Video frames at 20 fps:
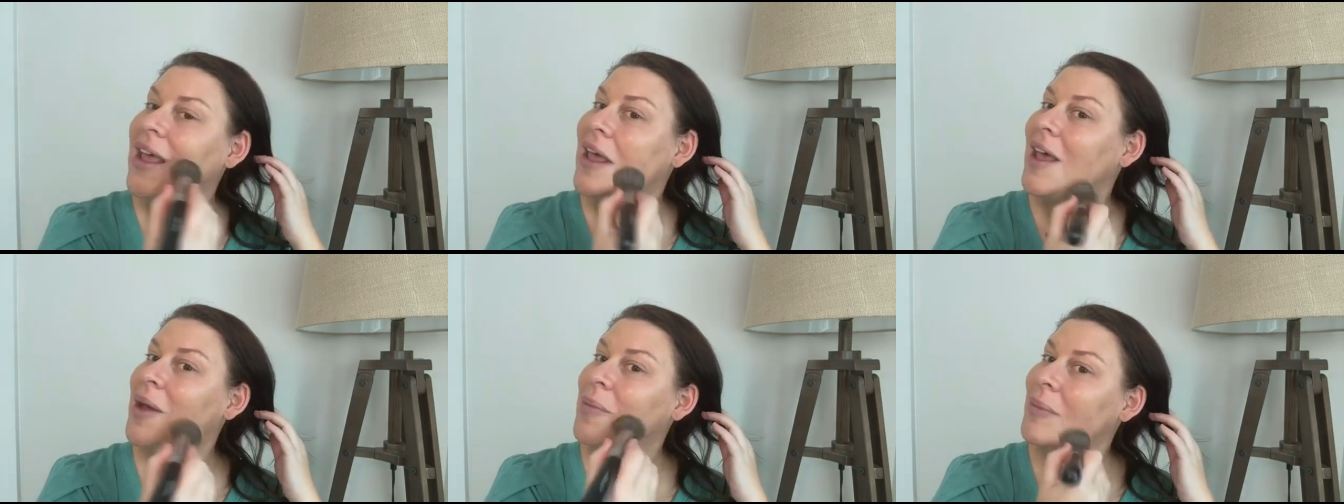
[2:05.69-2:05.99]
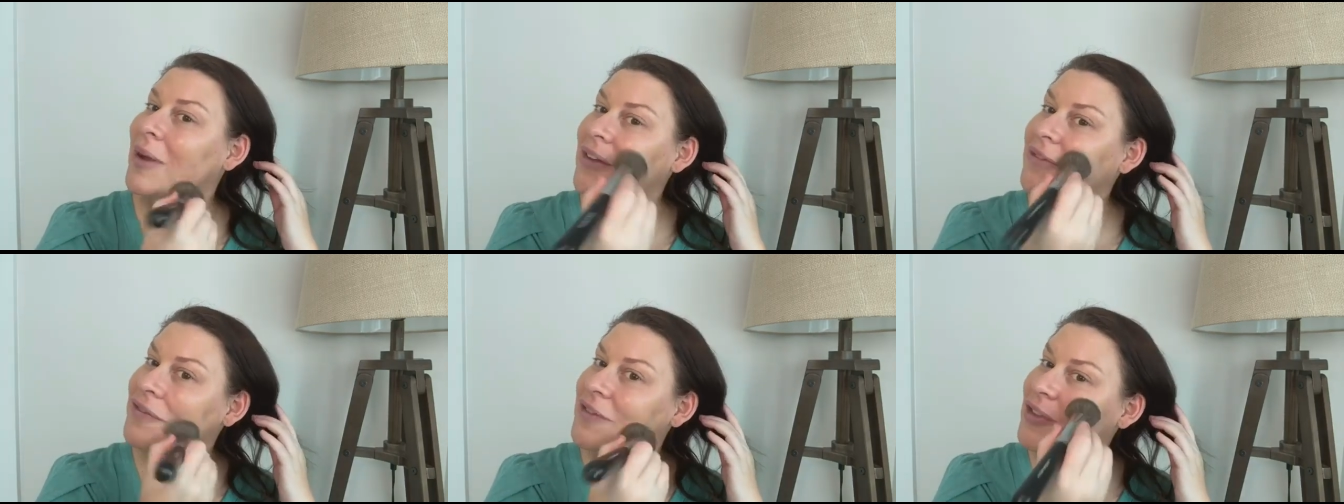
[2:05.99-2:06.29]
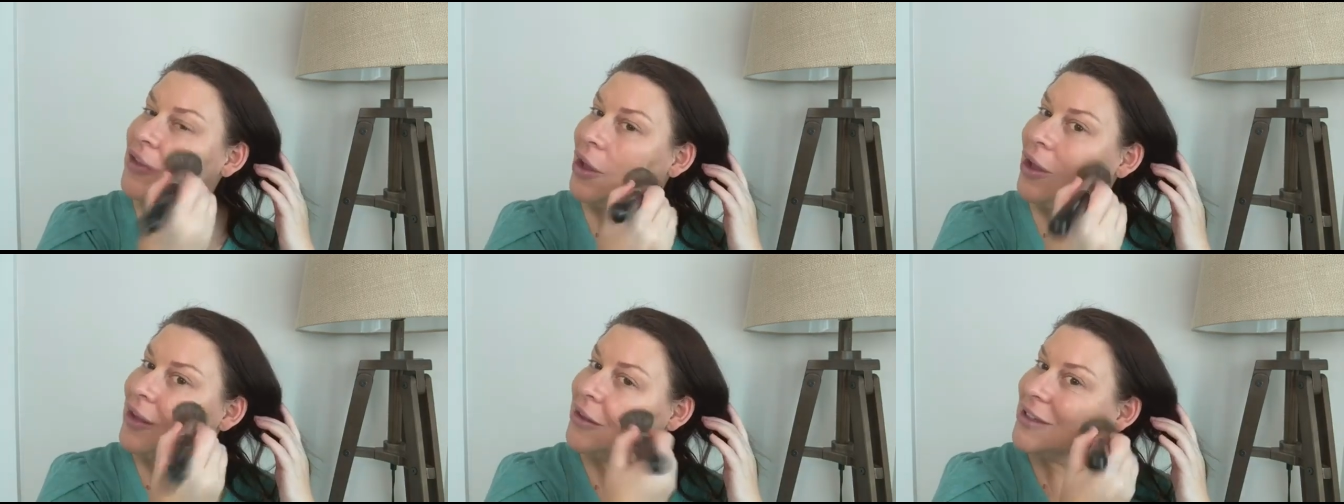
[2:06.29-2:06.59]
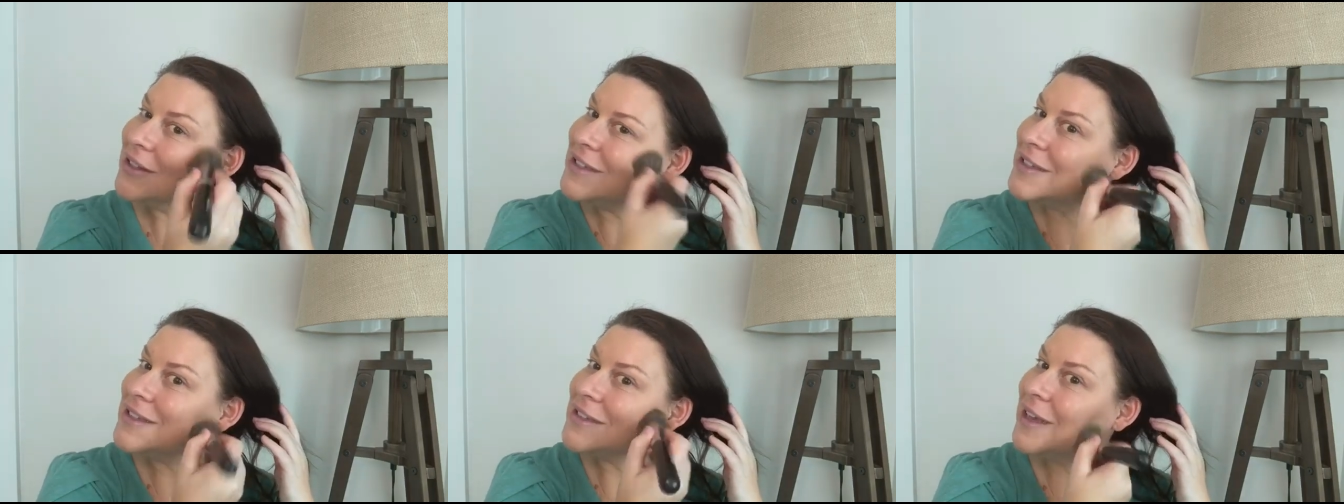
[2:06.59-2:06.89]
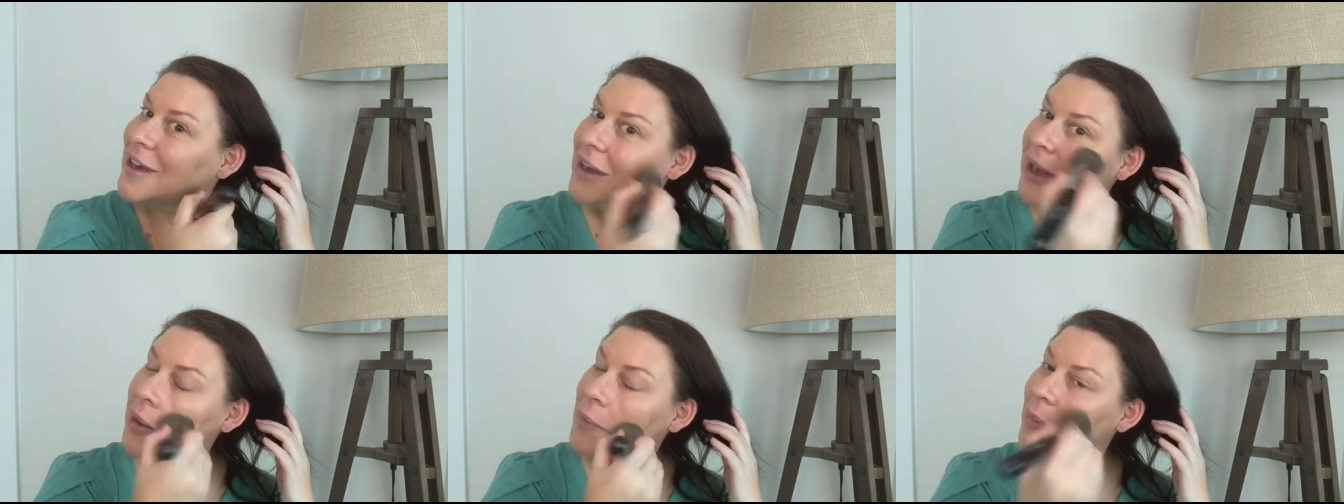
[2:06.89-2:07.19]
And my Flawless
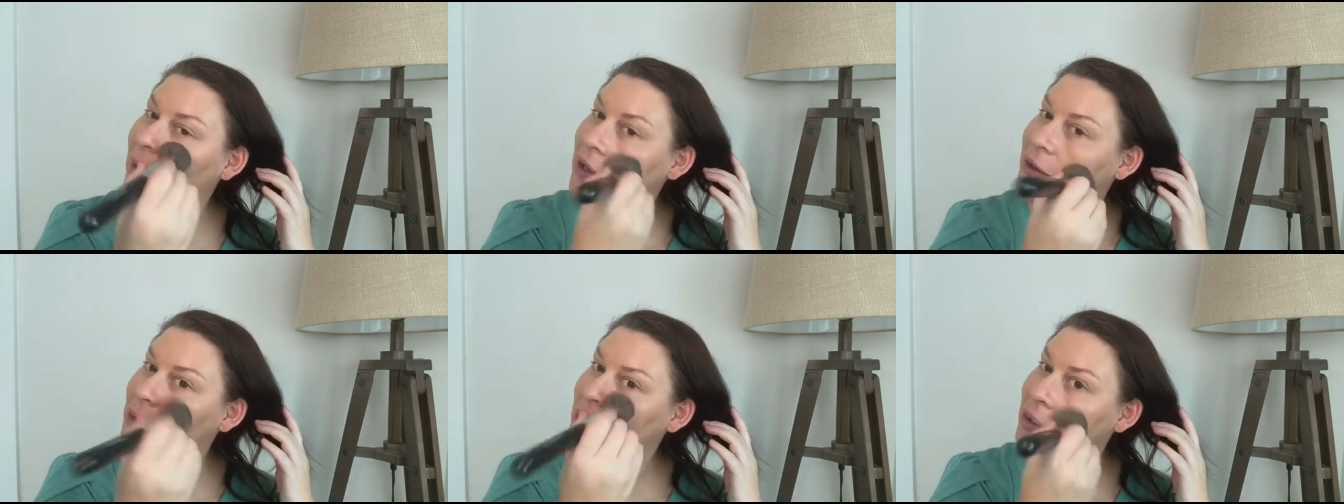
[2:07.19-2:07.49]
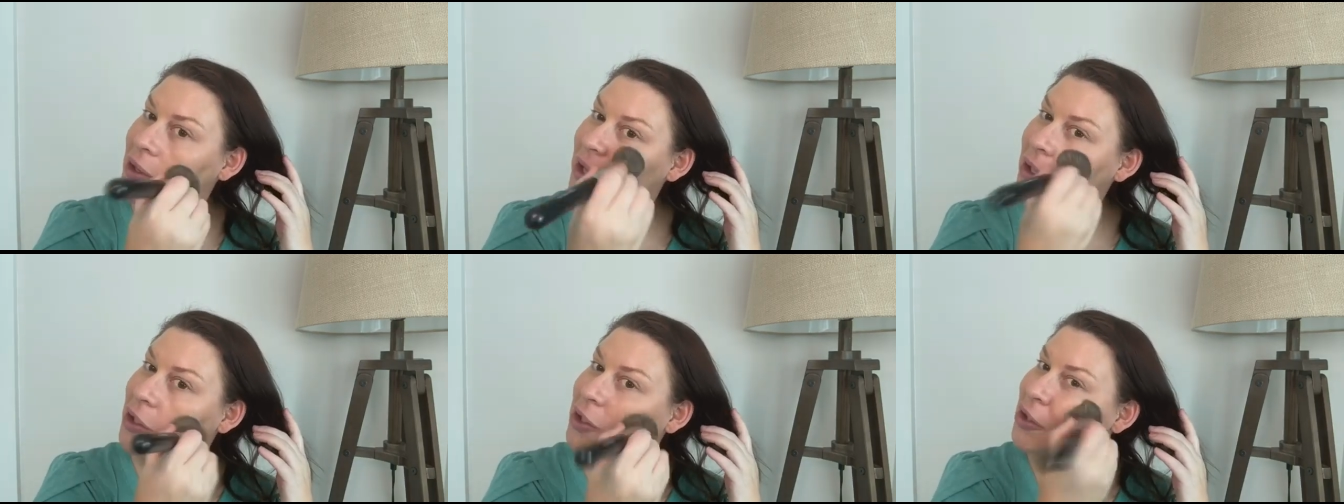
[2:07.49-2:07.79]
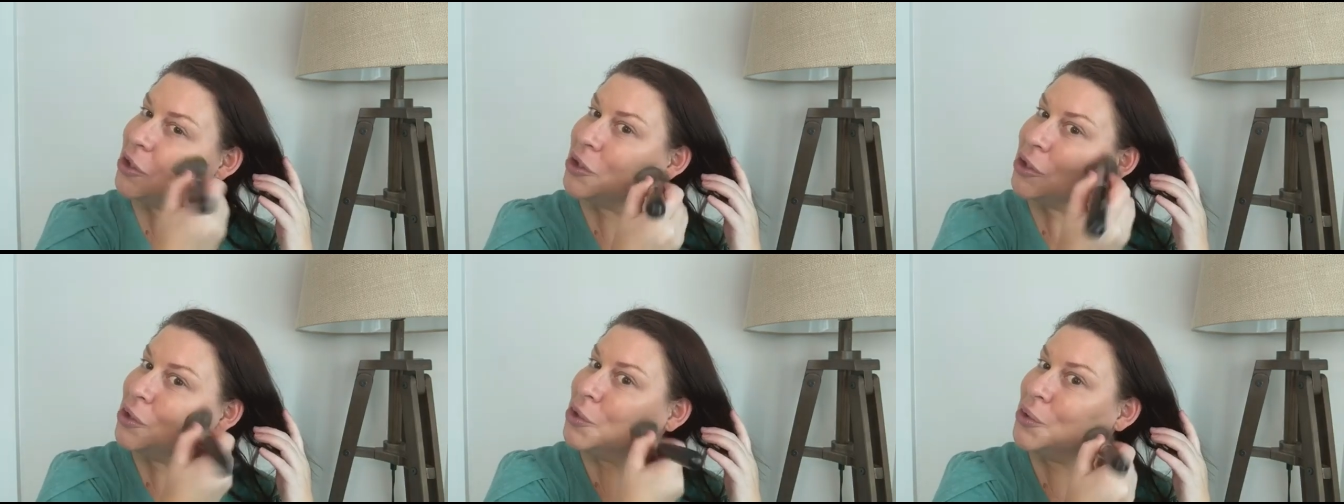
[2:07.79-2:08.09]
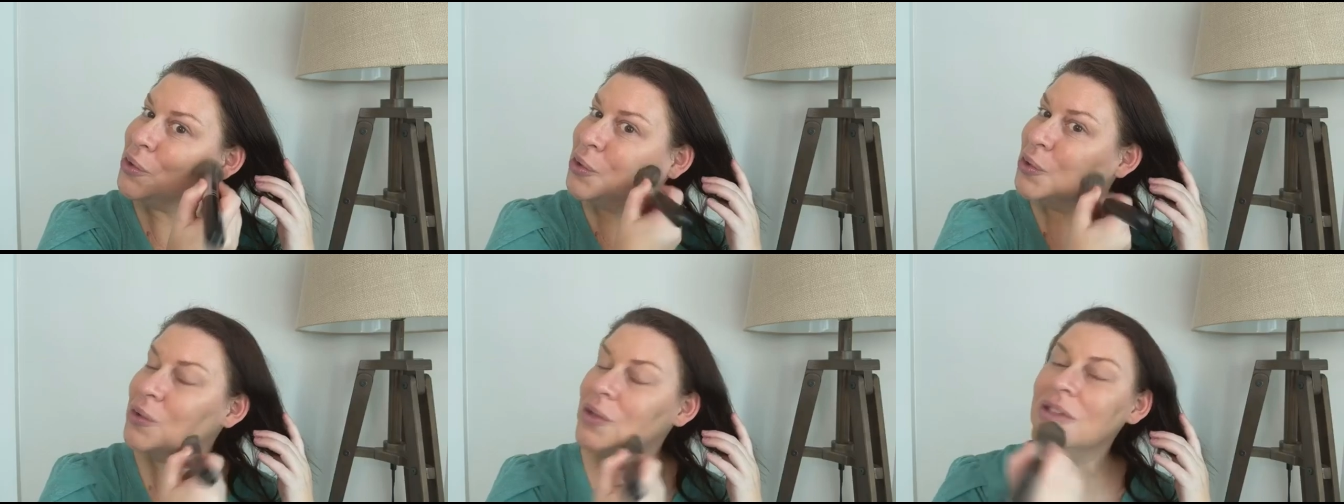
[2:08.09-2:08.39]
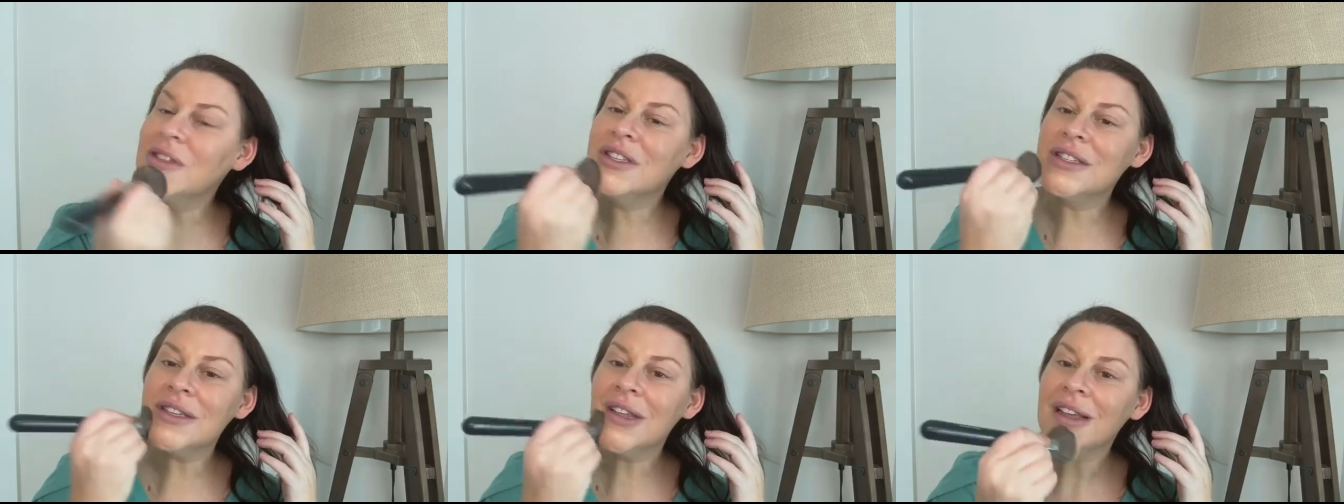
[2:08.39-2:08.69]
Sunday bundle
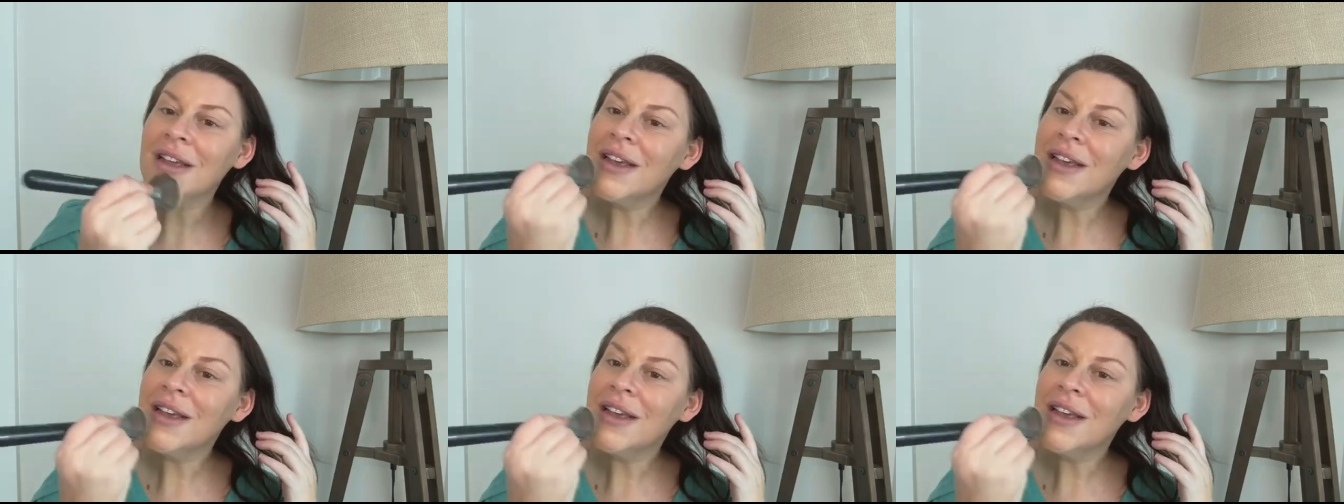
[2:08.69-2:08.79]
includes